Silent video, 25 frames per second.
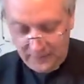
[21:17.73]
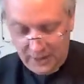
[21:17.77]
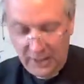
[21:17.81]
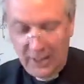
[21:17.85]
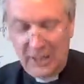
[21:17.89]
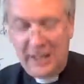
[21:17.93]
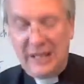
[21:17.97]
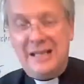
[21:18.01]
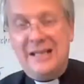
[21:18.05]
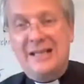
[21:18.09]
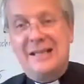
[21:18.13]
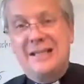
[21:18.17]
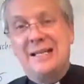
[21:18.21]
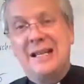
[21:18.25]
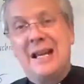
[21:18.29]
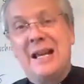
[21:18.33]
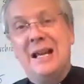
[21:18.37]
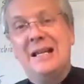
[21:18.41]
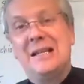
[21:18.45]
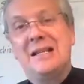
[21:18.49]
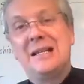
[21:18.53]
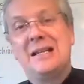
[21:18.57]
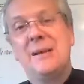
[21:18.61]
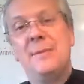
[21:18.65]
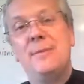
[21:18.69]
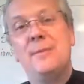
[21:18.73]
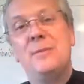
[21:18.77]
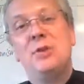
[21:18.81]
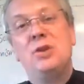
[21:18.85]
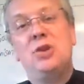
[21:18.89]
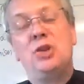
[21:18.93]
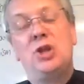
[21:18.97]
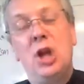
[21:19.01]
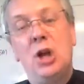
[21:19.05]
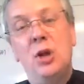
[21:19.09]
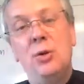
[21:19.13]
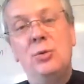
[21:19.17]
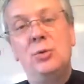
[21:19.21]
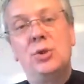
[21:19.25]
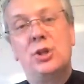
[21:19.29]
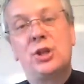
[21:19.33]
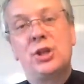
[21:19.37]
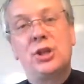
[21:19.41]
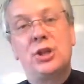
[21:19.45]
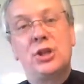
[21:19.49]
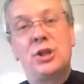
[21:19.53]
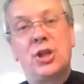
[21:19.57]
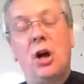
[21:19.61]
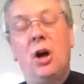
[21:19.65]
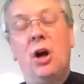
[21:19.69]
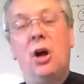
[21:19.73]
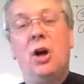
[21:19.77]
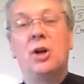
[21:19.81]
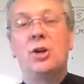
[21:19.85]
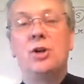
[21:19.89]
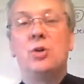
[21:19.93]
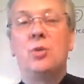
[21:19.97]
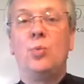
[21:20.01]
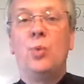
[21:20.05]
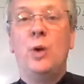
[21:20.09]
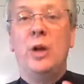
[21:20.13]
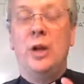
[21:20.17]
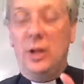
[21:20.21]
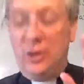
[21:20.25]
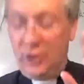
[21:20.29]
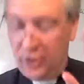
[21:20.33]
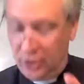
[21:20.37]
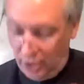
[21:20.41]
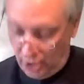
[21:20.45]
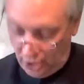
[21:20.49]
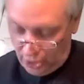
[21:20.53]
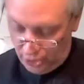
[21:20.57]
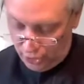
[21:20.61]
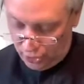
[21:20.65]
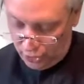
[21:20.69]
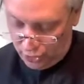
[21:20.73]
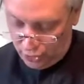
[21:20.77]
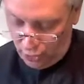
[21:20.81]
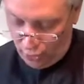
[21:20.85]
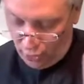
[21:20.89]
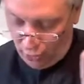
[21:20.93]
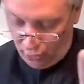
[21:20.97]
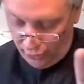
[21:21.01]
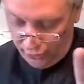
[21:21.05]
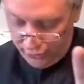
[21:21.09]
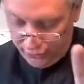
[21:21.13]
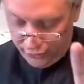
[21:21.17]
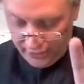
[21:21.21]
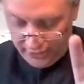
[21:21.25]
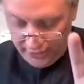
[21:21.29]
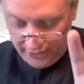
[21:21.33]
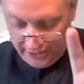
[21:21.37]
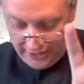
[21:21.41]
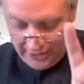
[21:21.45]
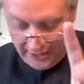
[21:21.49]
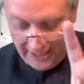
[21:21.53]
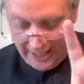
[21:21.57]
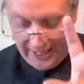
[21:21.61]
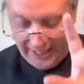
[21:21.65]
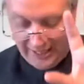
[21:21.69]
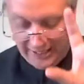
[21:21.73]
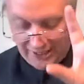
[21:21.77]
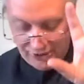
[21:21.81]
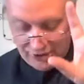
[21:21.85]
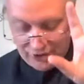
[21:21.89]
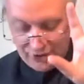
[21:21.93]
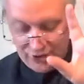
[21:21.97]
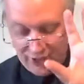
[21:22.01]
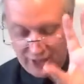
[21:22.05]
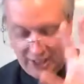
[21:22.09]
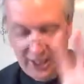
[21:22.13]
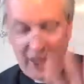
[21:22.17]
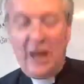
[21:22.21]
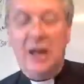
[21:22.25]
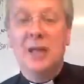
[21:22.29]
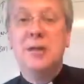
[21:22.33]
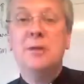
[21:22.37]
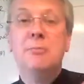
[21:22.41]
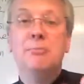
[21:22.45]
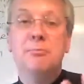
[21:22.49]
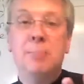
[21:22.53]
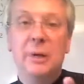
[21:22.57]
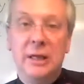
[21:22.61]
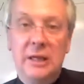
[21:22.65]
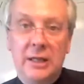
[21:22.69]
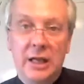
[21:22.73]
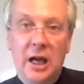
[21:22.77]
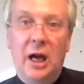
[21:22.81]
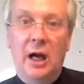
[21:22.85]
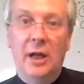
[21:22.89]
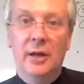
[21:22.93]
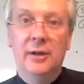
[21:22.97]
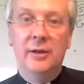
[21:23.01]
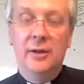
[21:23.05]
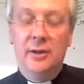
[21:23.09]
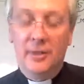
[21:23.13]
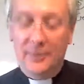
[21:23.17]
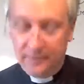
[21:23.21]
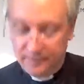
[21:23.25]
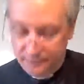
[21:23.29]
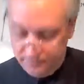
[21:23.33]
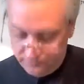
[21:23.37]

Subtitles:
He says, don't start with God as the unbegun.